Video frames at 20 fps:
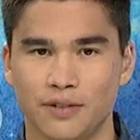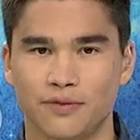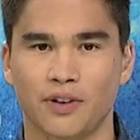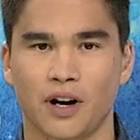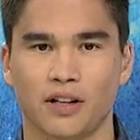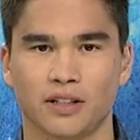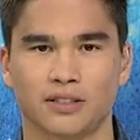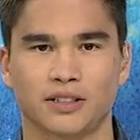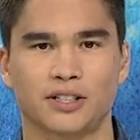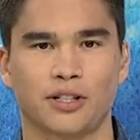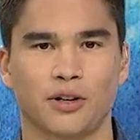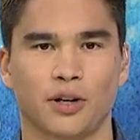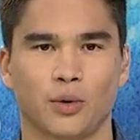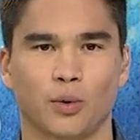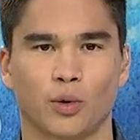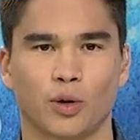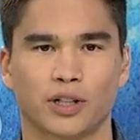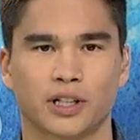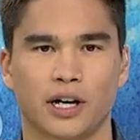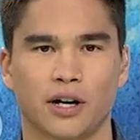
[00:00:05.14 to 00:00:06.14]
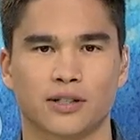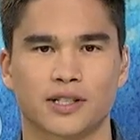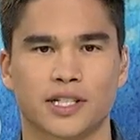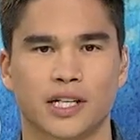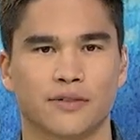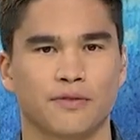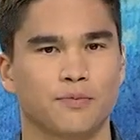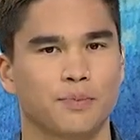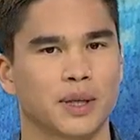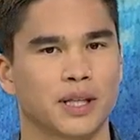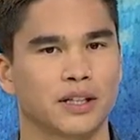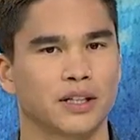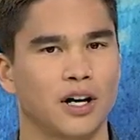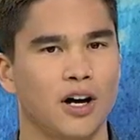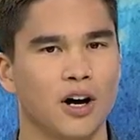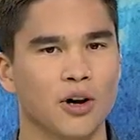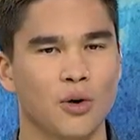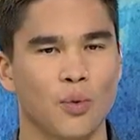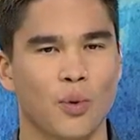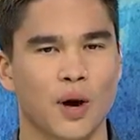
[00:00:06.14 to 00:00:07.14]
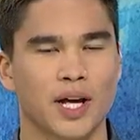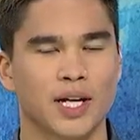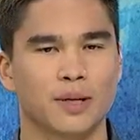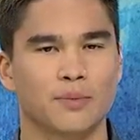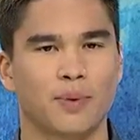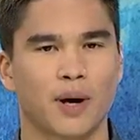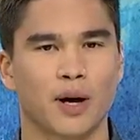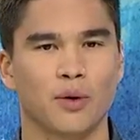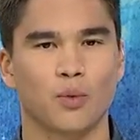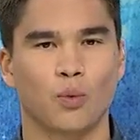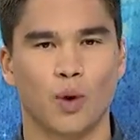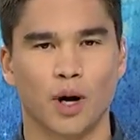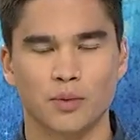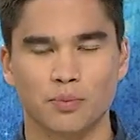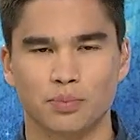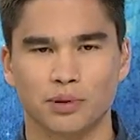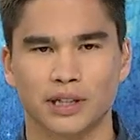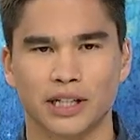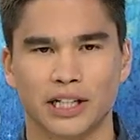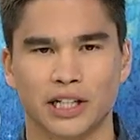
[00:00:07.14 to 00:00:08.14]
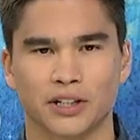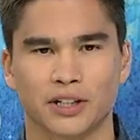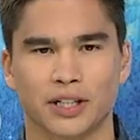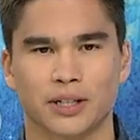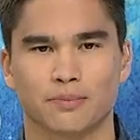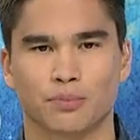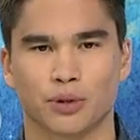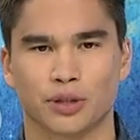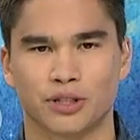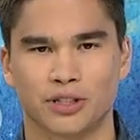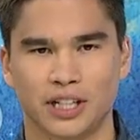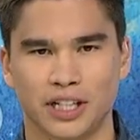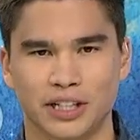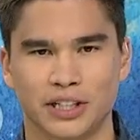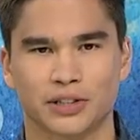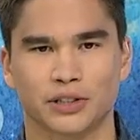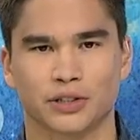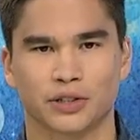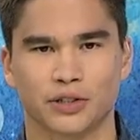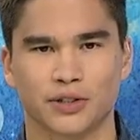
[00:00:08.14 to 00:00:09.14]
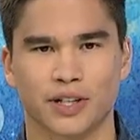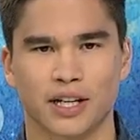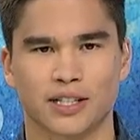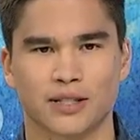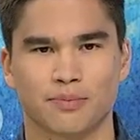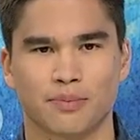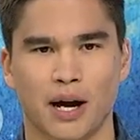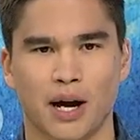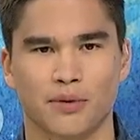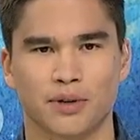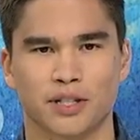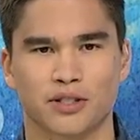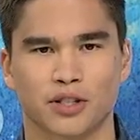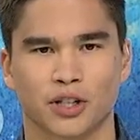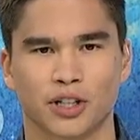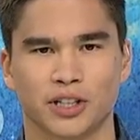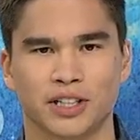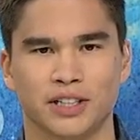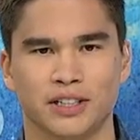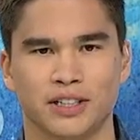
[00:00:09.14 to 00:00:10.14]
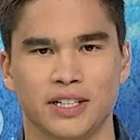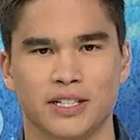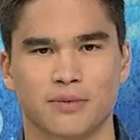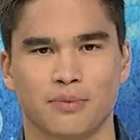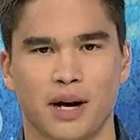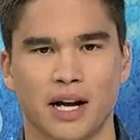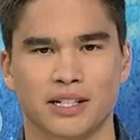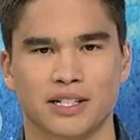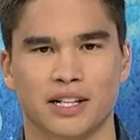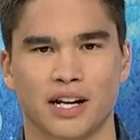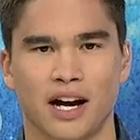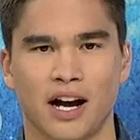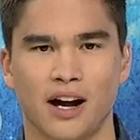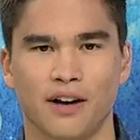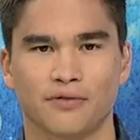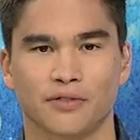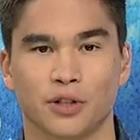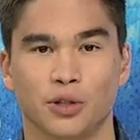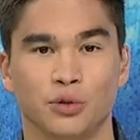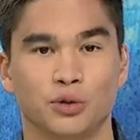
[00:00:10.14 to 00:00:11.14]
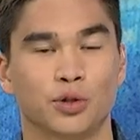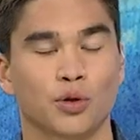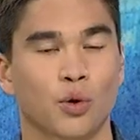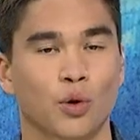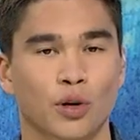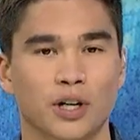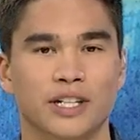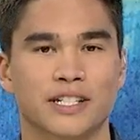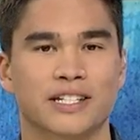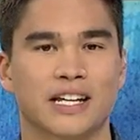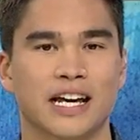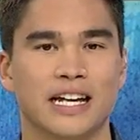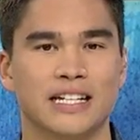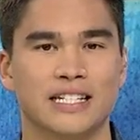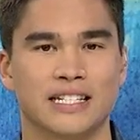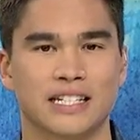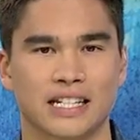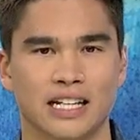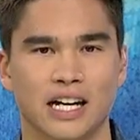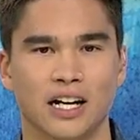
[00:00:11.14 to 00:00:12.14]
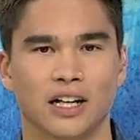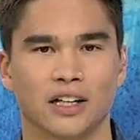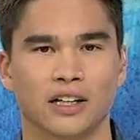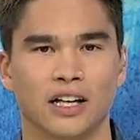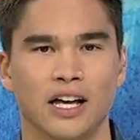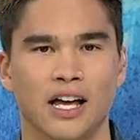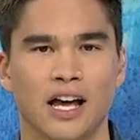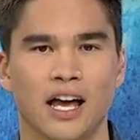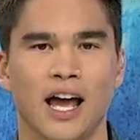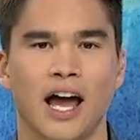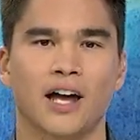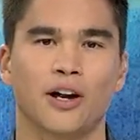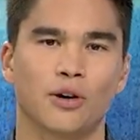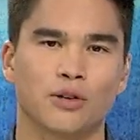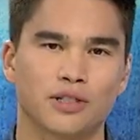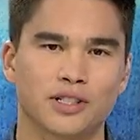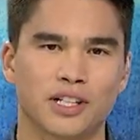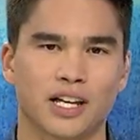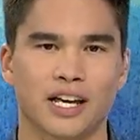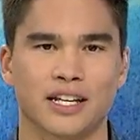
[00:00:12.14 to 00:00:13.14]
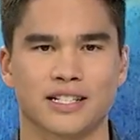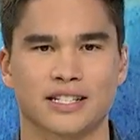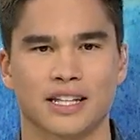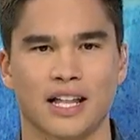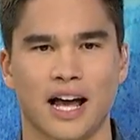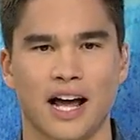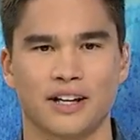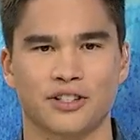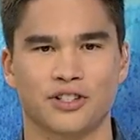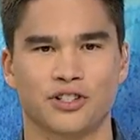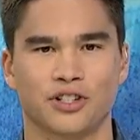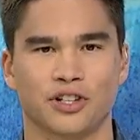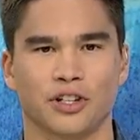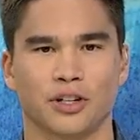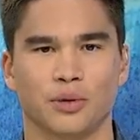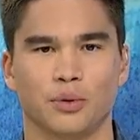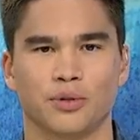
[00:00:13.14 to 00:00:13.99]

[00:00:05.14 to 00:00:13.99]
voluntary workouts have been long awaited by one player in particular. That's Maui's Hercules Mata'afa, who tore his ACL at OTAs last year. It